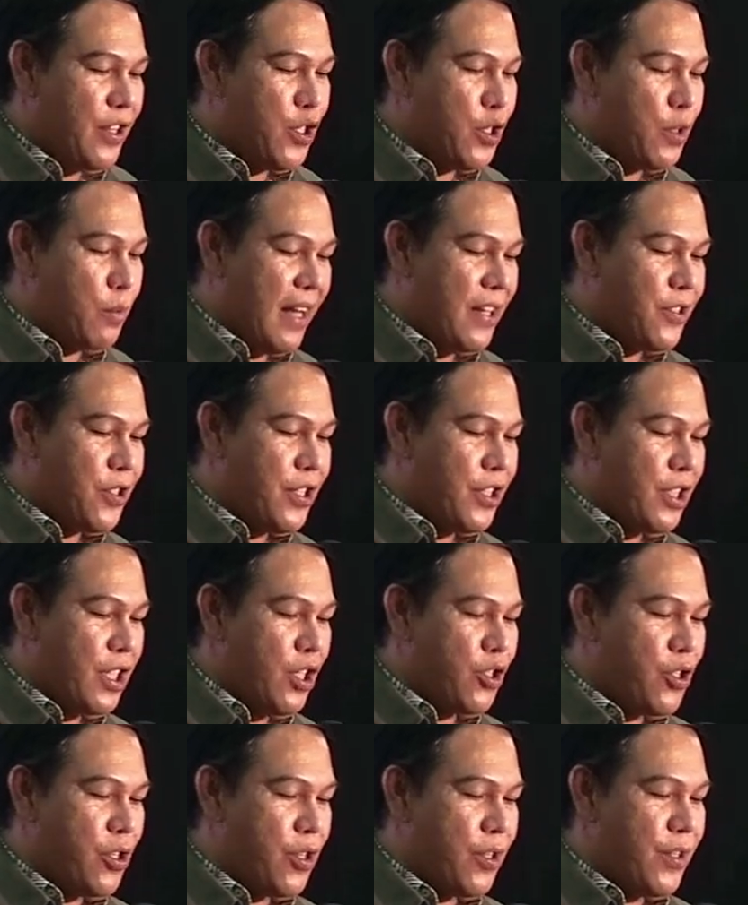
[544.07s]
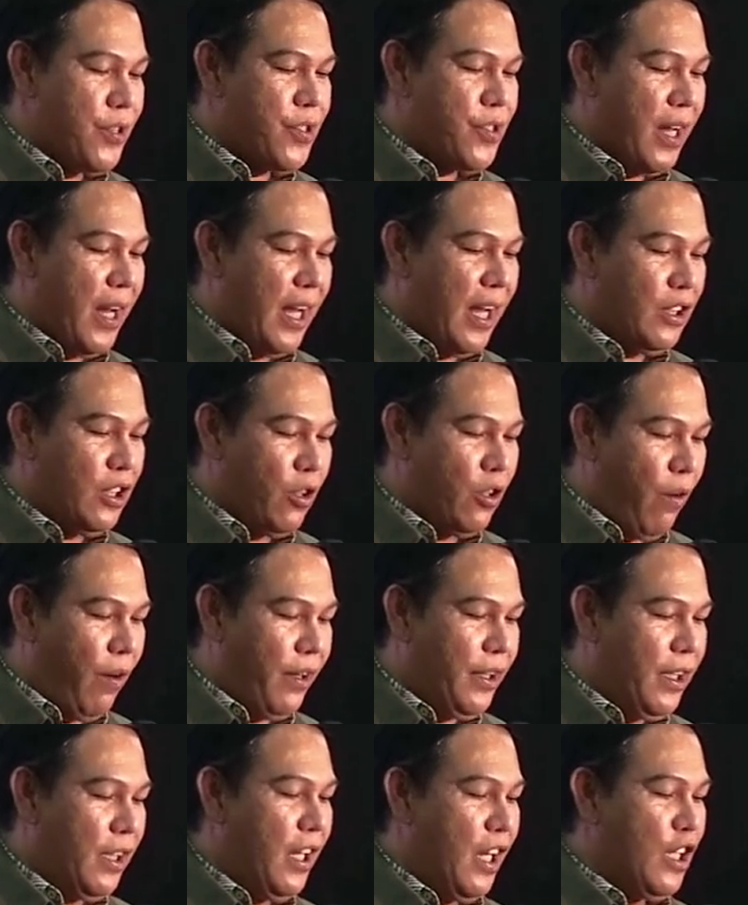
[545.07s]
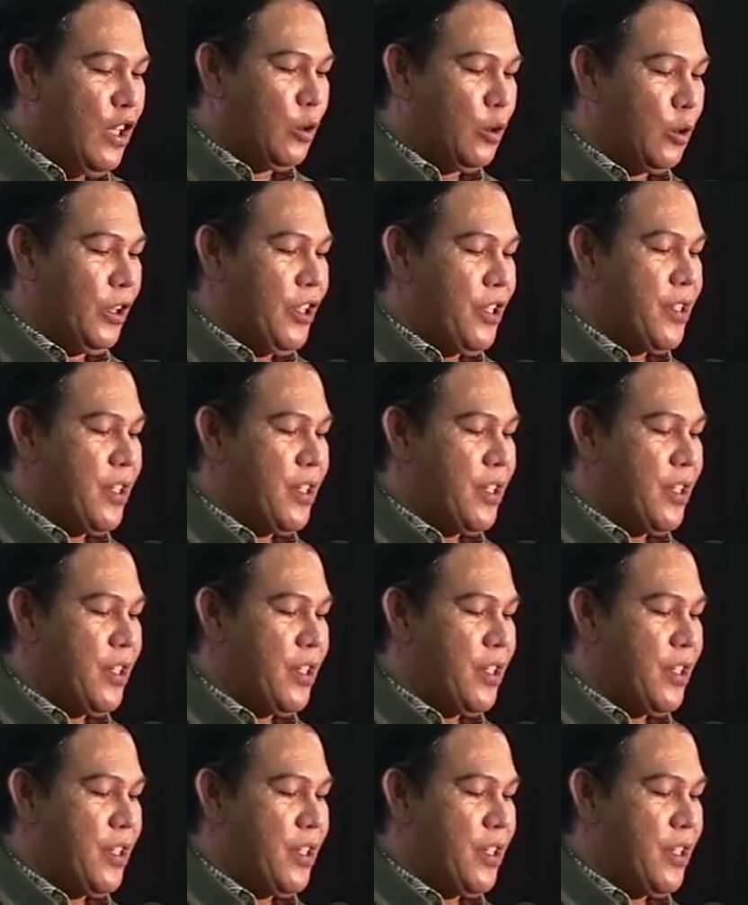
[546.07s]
master teachers, and coordinators,